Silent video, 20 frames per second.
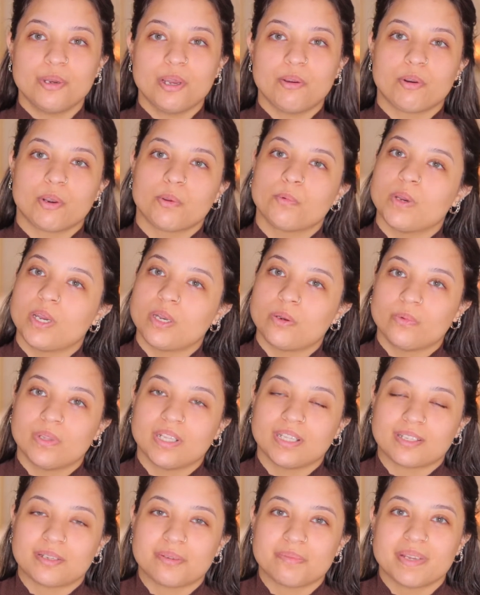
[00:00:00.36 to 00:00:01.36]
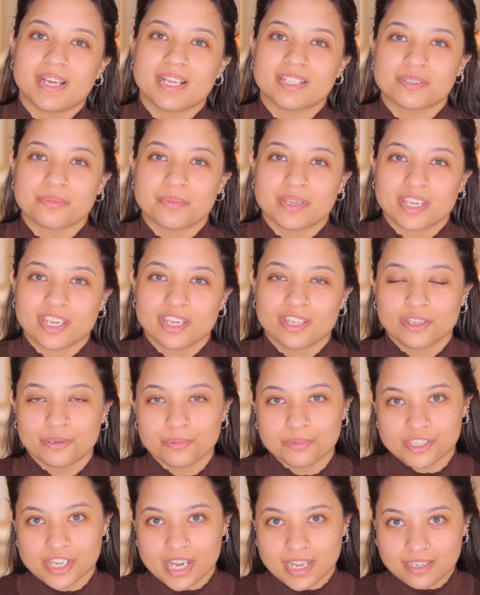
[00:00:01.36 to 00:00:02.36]
everyone, welcome back to my
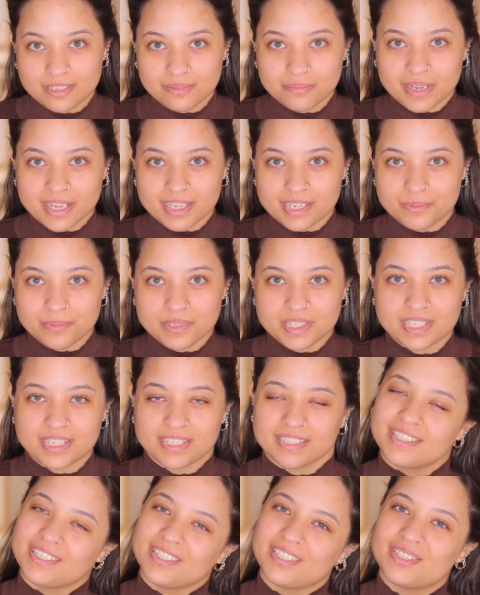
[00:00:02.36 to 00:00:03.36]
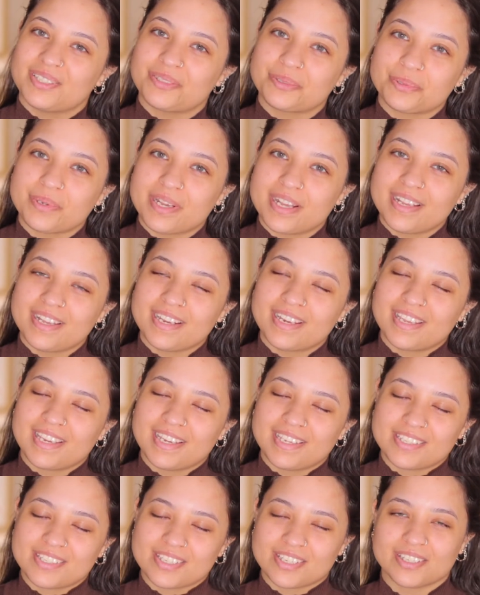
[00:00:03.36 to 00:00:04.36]
YouTube channel. My name is Ridhi. In
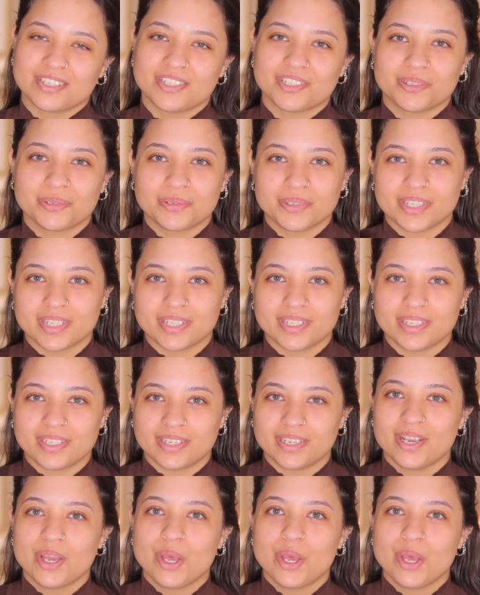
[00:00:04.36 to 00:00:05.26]
case you're new here,